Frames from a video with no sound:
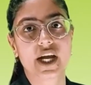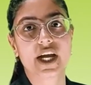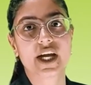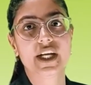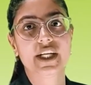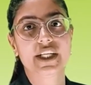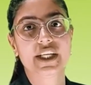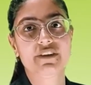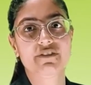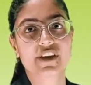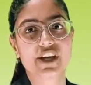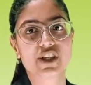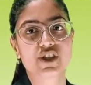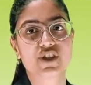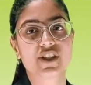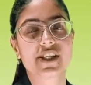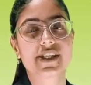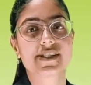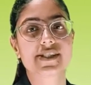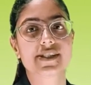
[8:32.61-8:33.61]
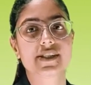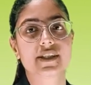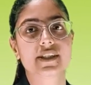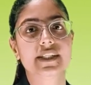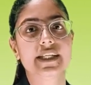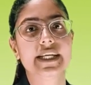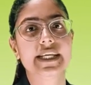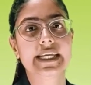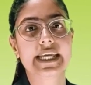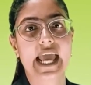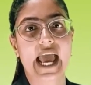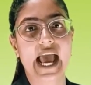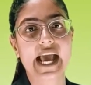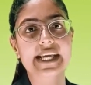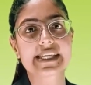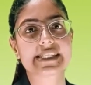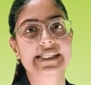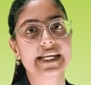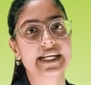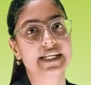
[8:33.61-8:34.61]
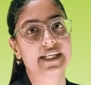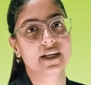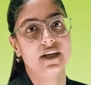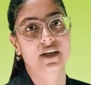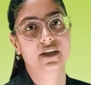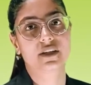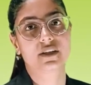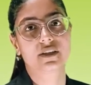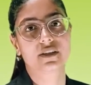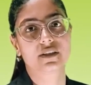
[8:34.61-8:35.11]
cultivation is done in Ganges Delta.